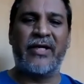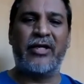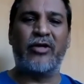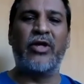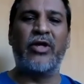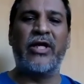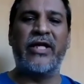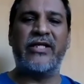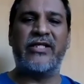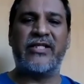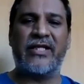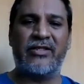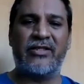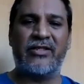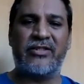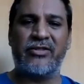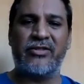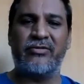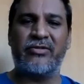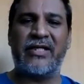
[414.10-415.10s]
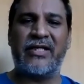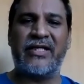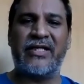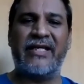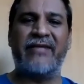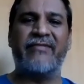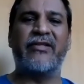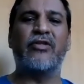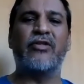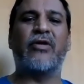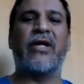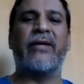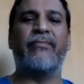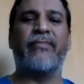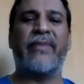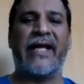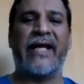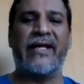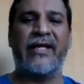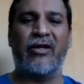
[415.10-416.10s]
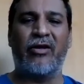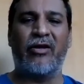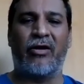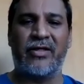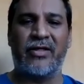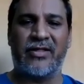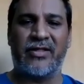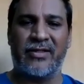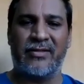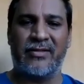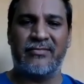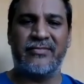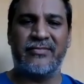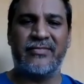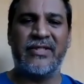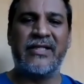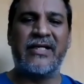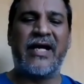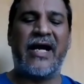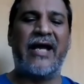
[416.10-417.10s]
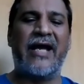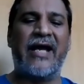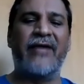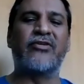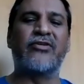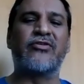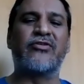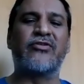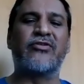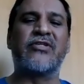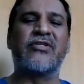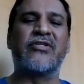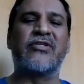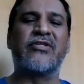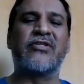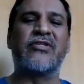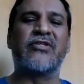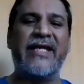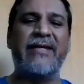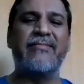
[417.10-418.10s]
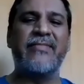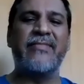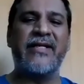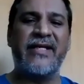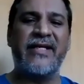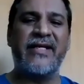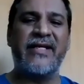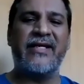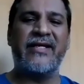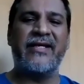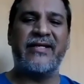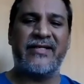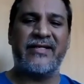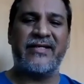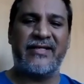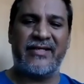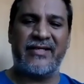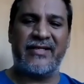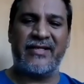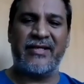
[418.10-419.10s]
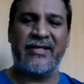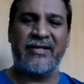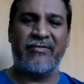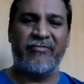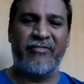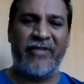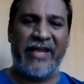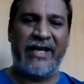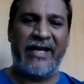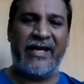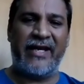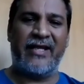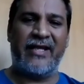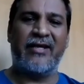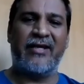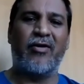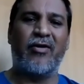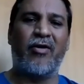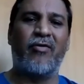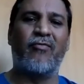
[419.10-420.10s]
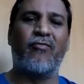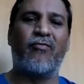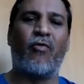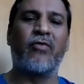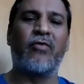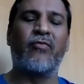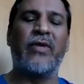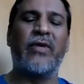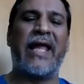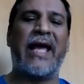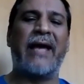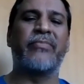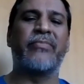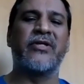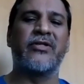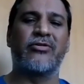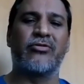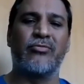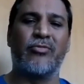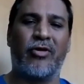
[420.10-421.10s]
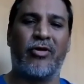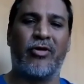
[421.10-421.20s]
but it only tells you that even though I'm planning long term, I was extremely wary of what will happen